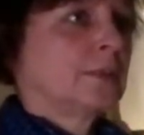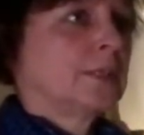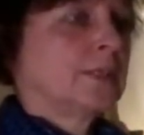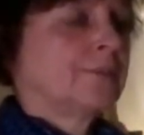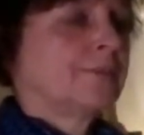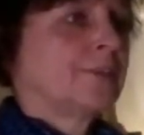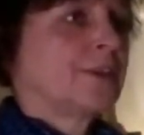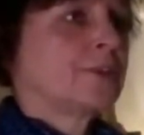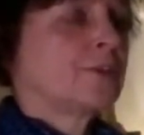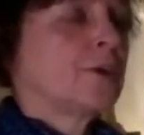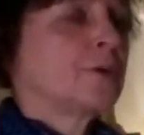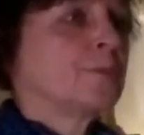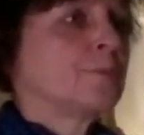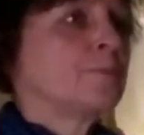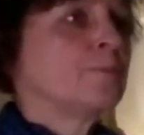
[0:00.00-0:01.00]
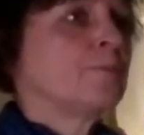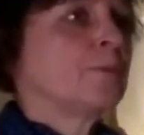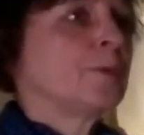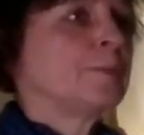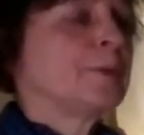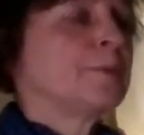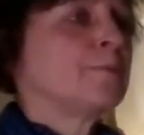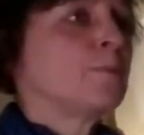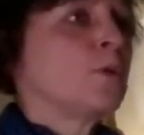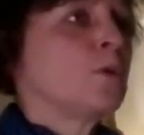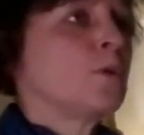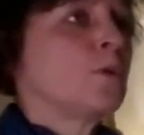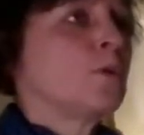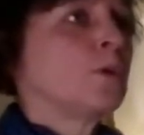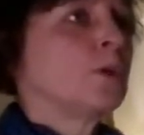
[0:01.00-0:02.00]
If they're open, we'll be
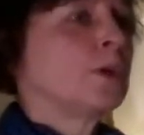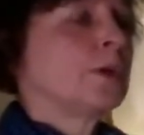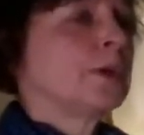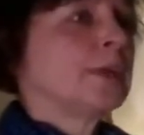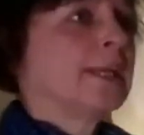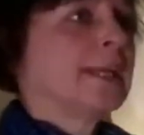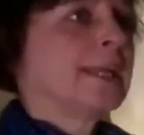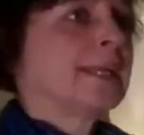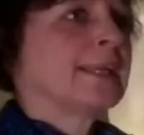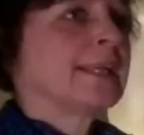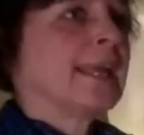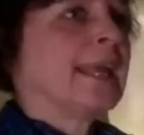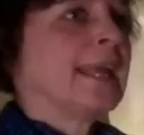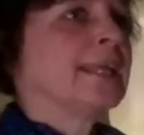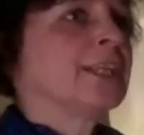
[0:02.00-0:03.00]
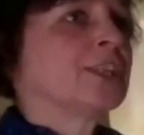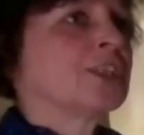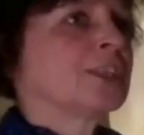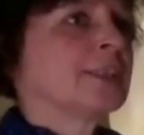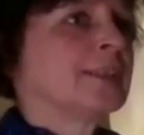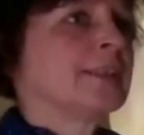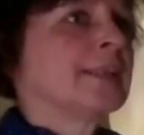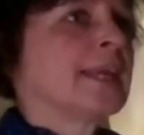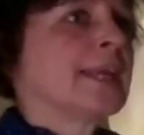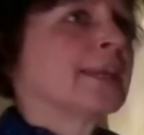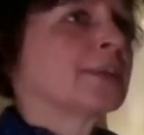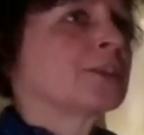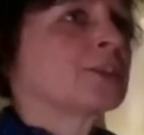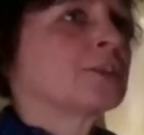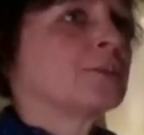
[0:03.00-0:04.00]
more engaged in the
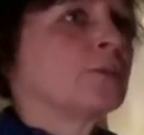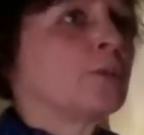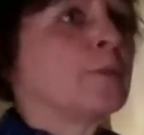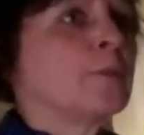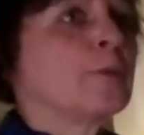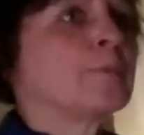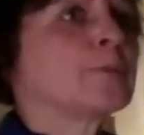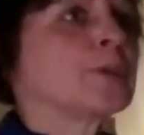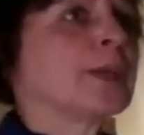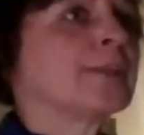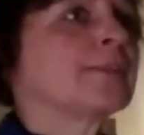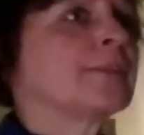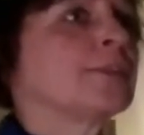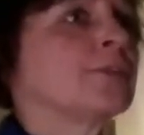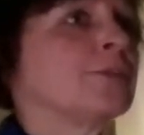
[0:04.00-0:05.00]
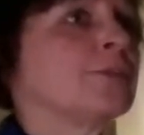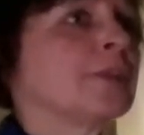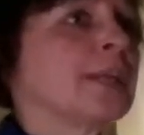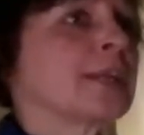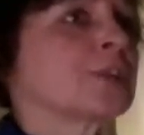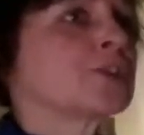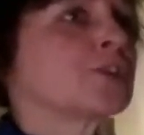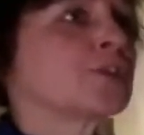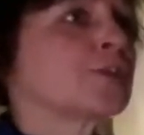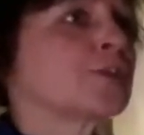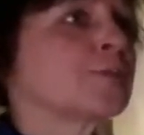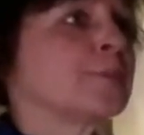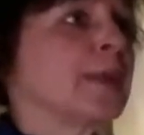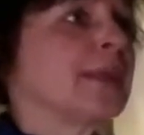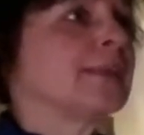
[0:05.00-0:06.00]
actual, or more present to the actual
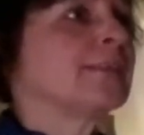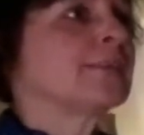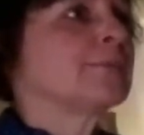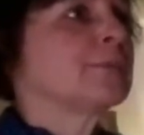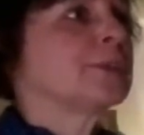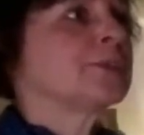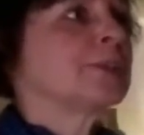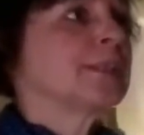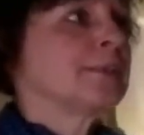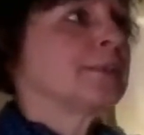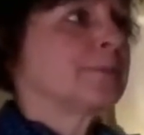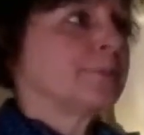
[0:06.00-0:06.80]
space we're in.